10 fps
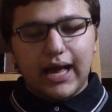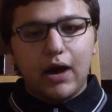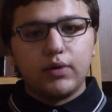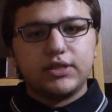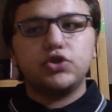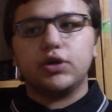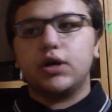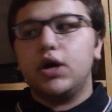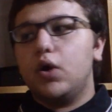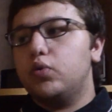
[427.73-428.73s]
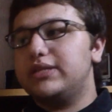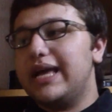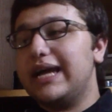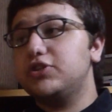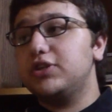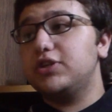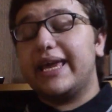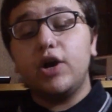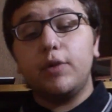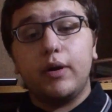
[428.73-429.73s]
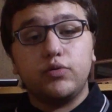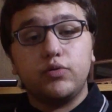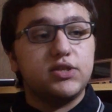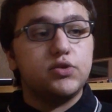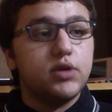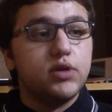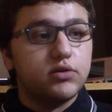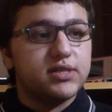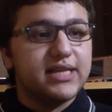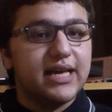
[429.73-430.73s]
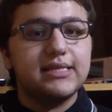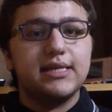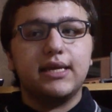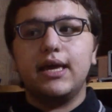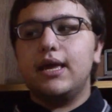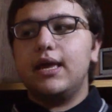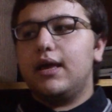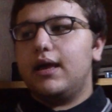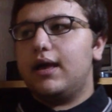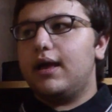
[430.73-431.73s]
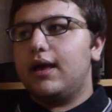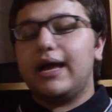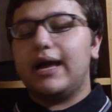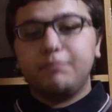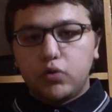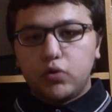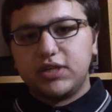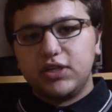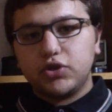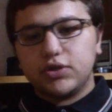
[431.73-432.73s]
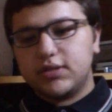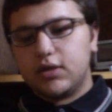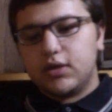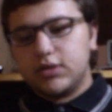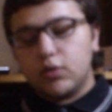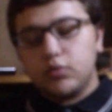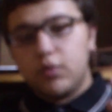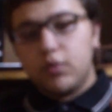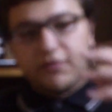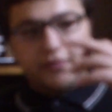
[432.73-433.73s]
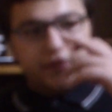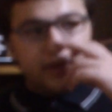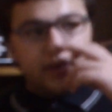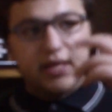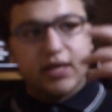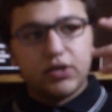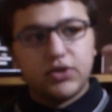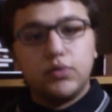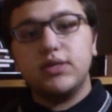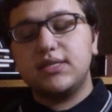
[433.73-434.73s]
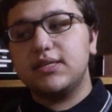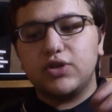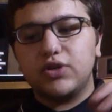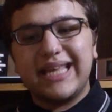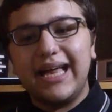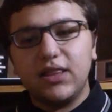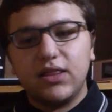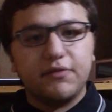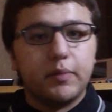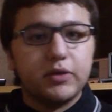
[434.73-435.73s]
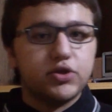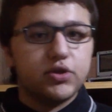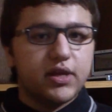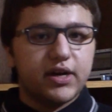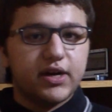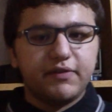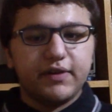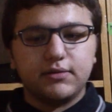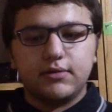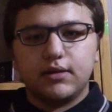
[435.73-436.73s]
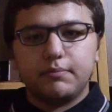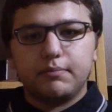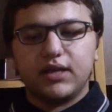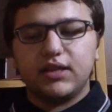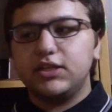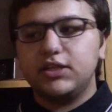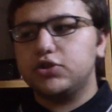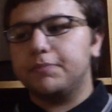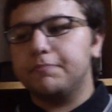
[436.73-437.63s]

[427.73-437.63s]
how a teacher would actually care about the student understanding. And most teachers don't know if their students understand the information they're given by the teacher.